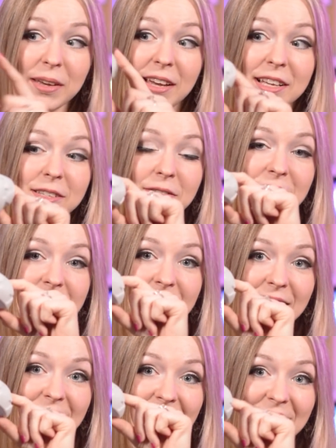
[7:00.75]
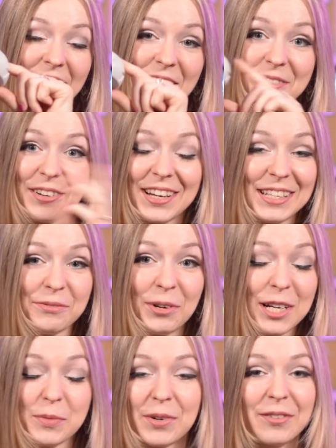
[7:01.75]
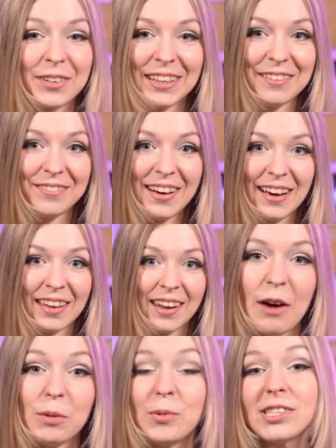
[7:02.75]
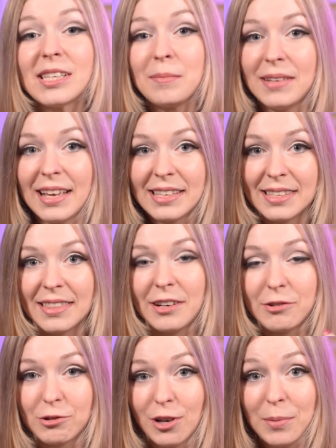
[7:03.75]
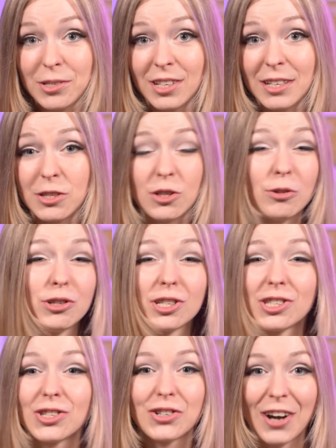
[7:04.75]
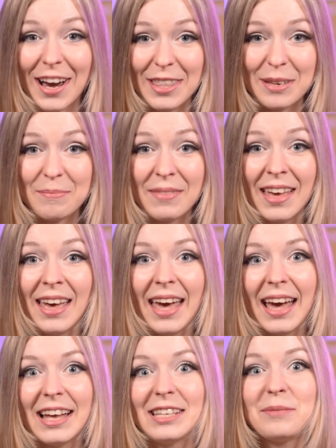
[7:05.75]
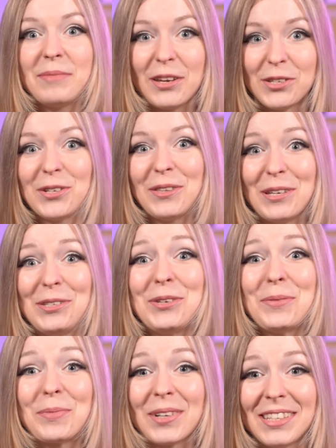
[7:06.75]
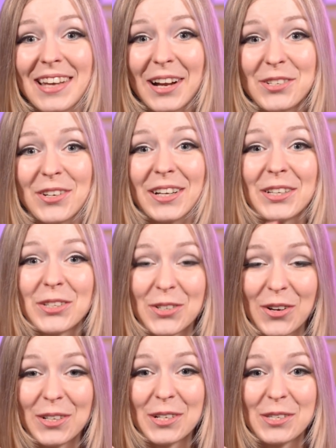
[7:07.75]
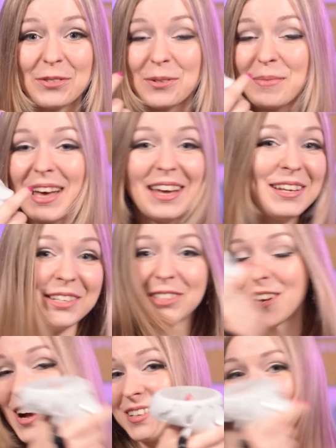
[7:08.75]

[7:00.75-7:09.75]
because of this silicone cover. It works perfectly fine. I'll put some links in the description, so just try them and make sure that you protect your controllers from any shock